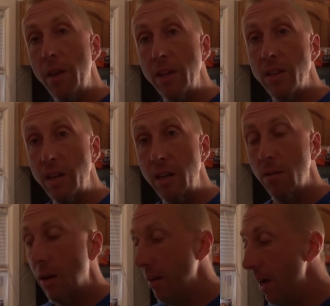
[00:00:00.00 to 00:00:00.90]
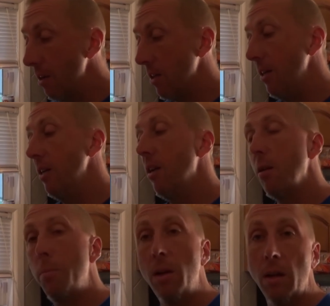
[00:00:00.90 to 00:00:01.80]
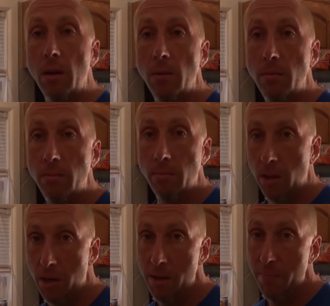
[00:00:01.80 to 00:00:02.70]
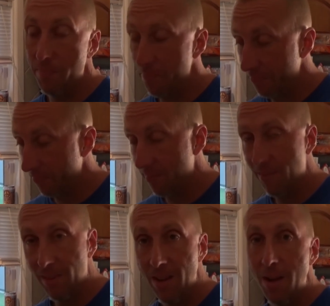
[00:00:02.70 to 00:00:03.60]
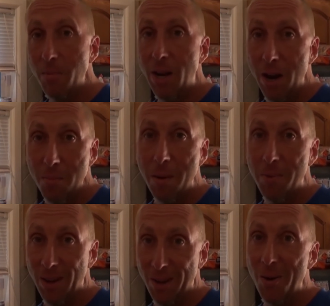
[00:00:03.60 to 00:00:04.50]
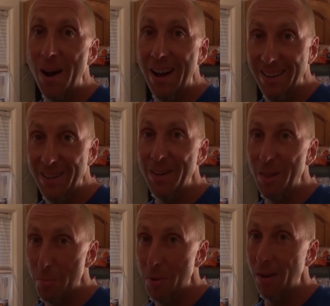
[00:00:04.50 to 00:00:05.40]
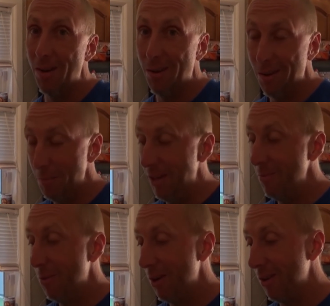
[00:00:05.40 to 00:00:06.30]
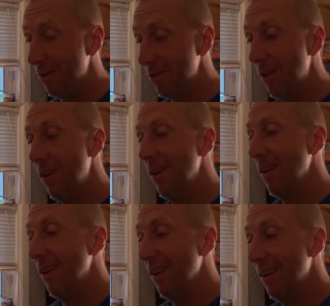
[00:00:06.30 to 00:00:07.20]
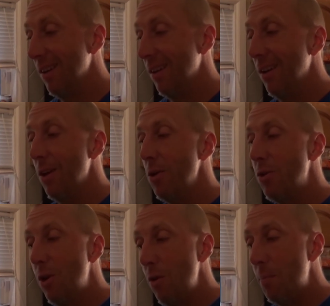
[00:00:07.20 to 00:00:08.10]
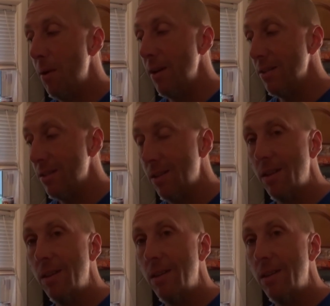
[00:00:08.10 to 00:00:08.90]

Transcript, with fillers: things I need around the house. I need another pillow, all right? I'm tired of my pillow, I need another pillow. I'm getting one of those. Toothpaste,